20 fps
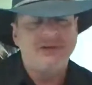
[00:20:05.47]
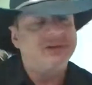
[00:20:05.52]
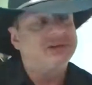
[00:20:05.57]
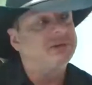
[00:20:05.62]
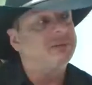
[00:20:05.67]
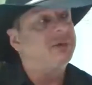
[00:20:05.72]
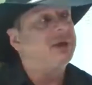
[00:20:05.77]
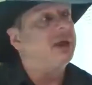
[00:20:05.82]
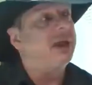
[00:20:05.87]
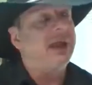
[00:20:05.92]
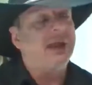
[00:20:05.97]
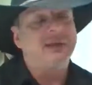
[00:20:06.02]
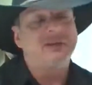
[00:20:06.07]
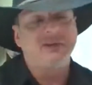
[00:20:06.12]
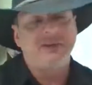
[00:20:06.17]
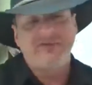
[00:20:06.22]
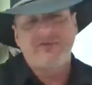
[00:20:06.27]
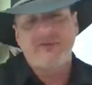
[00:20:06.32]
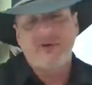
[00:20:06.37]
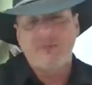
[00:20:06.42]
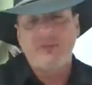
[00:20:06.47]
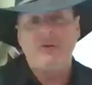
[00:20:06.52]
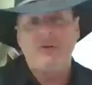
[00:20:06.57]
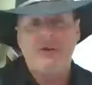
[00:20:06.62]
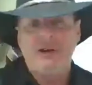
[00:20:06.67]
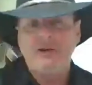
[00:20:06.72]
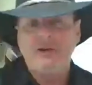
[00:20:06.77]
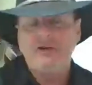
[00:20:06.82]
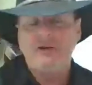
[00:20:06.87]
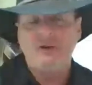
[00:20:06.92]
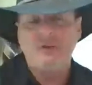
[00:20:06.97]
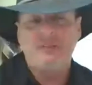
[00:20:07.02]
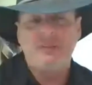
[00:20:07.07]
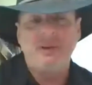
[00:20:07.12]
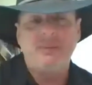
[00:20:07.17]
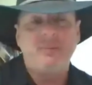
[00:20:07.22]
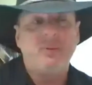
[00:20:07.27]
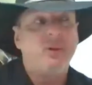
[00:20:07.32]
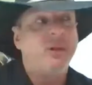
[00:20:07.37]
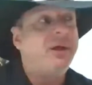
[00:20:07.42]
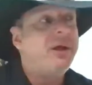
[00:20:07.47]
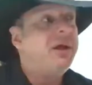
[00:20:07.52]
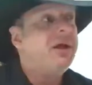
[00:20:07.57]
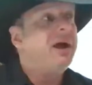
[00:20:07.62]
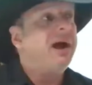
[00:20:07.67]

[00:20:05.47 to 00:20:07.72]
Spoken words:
and some connection from it when I showed people.